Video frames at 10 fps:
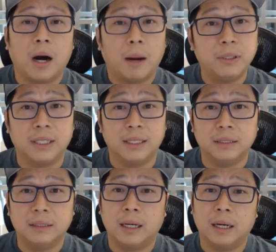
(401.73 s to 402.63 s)

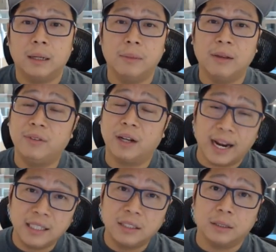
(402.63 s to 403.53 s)
options if they're
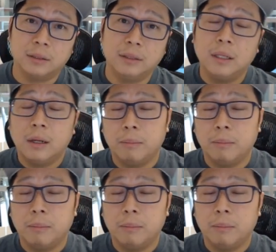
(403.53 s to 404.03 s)
ISOs,